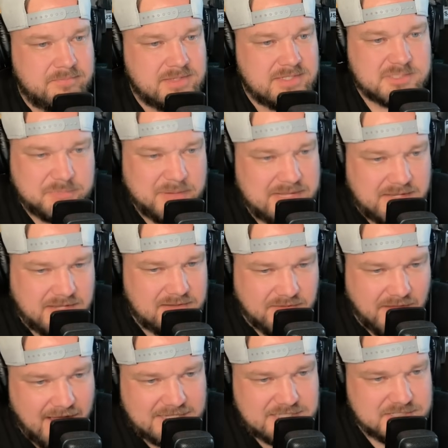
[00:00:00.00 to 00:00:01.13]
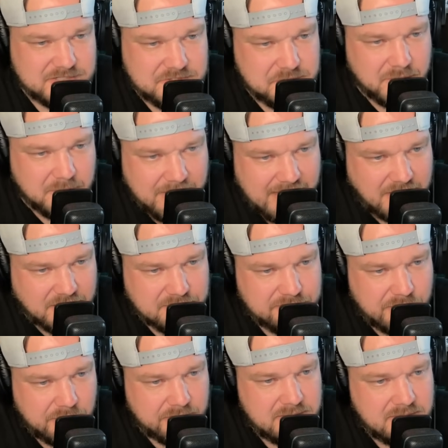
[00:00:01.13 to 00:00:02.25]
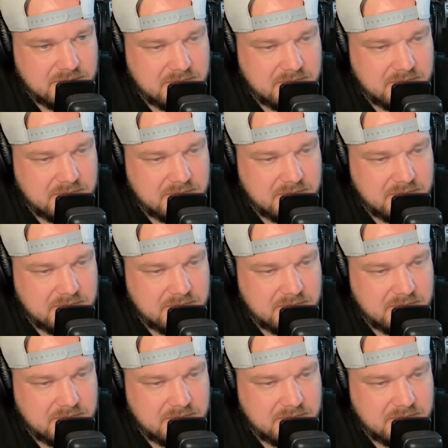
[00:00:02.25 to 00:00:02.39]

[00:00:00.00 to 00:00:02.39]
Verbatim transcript: speaking lies into a microphone.